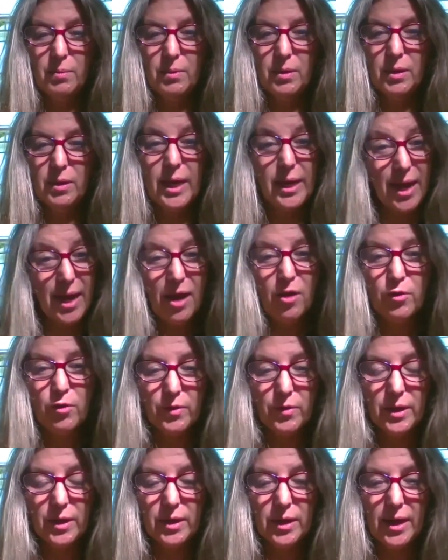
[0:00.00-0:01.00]
get out of
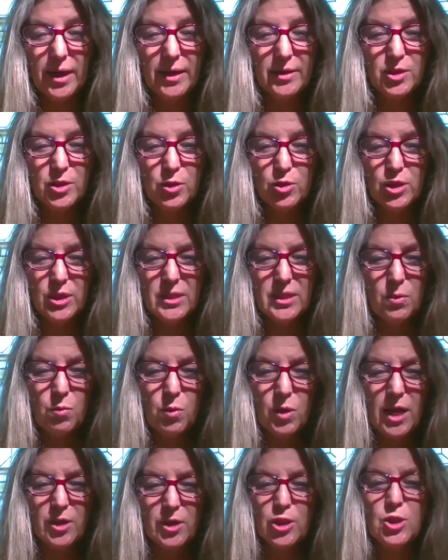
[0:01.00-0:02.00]
it. And so she said,
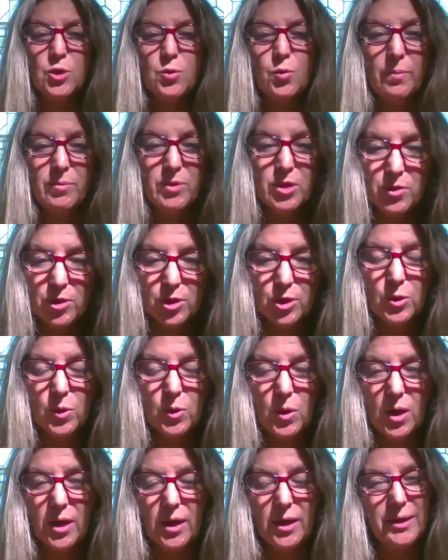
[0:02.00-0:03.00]
well, I'll just swim to the
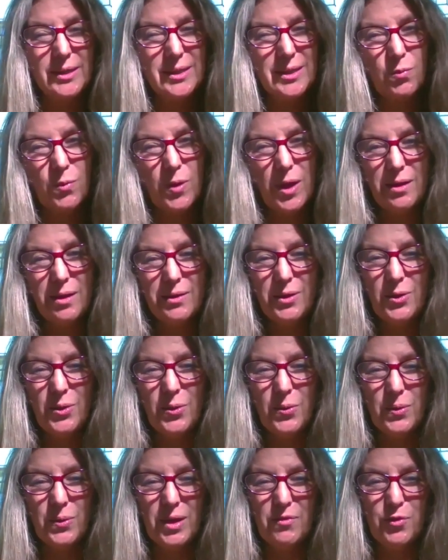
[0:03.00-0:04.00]
shore. I said, well,
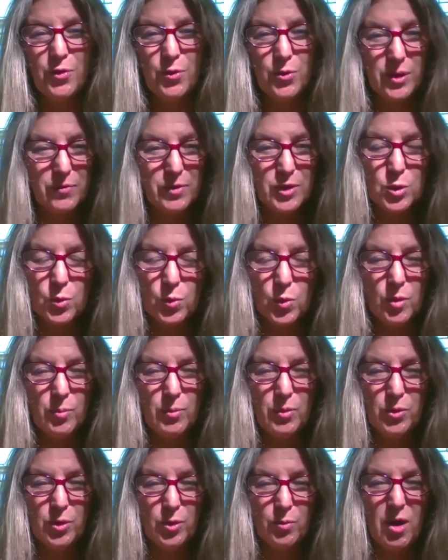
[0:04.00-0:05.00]
if it's a
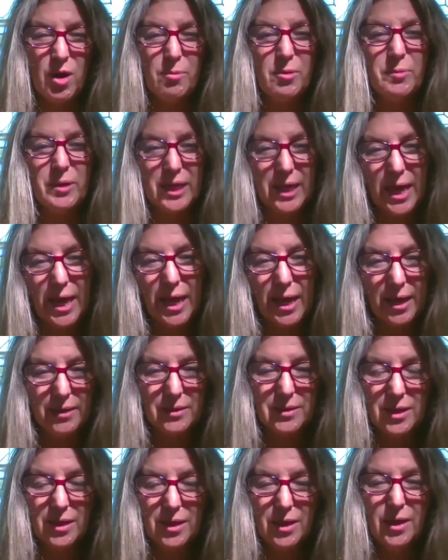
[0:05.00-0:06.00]
whirlpool, you probably
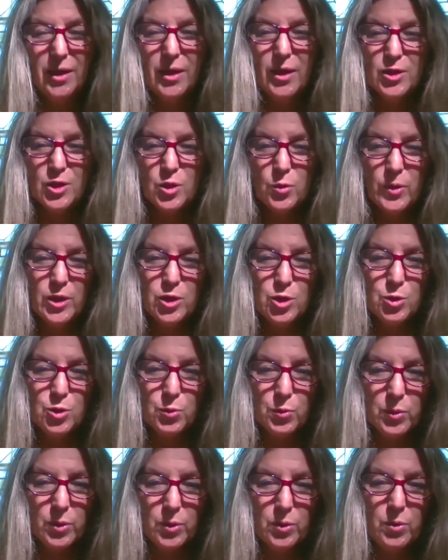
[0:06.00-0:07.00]
can't. So we
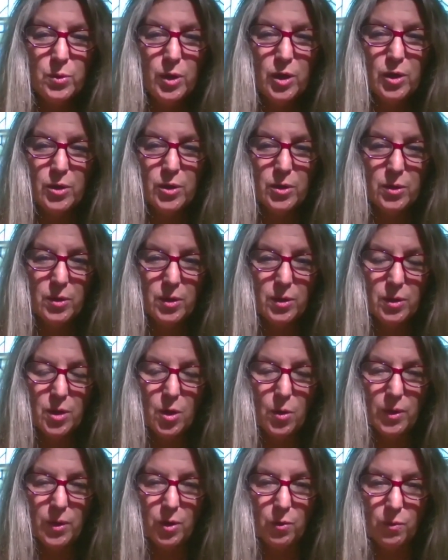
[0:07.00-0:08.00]
drew her
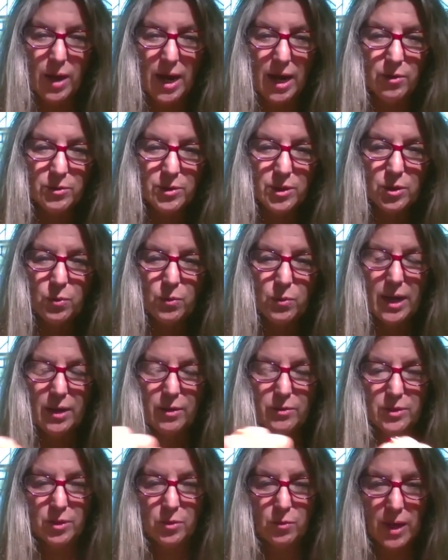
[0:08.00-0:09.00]
going around and
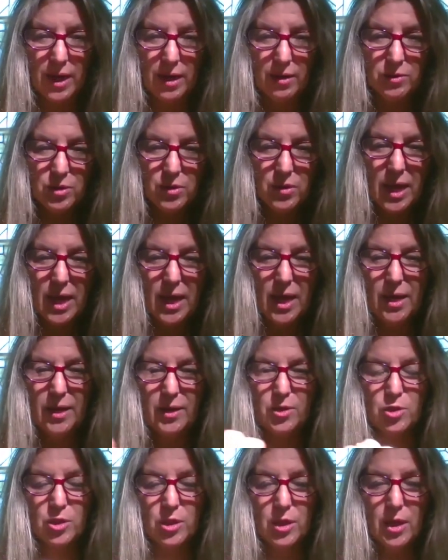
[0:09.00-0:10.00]
around and around to the
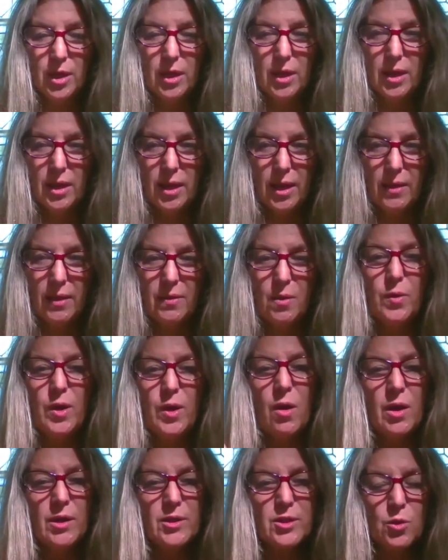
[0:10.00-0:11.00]
edge. And then we
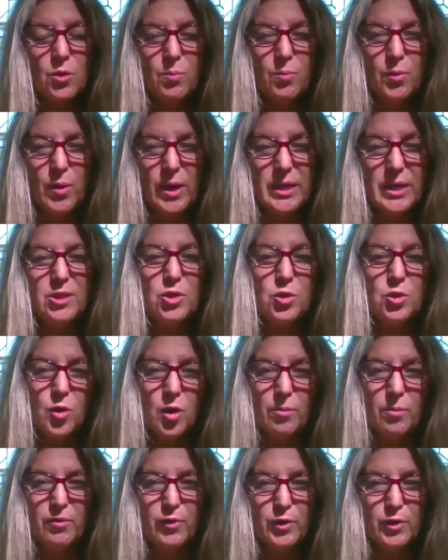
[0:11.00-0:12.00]
also
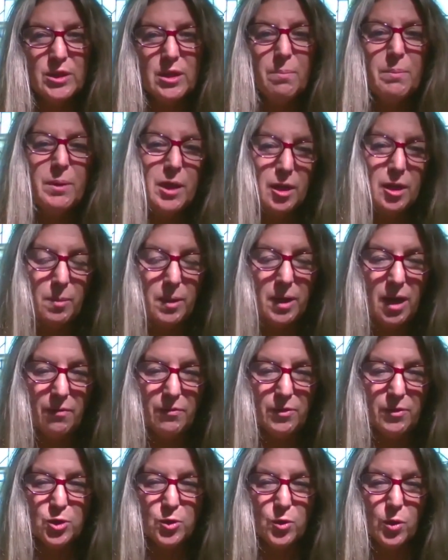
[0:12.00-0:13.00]
brainstormed for somebody to be on
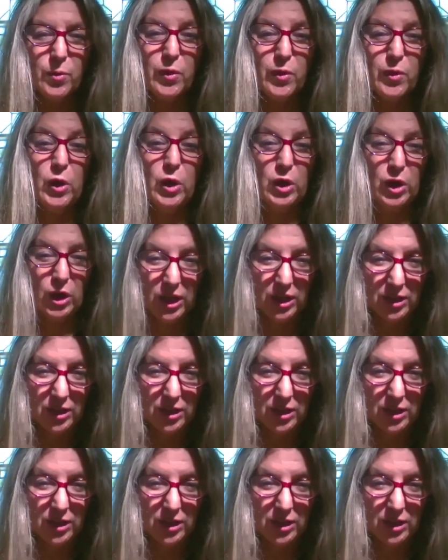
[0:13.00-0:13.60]
the shore with a hook.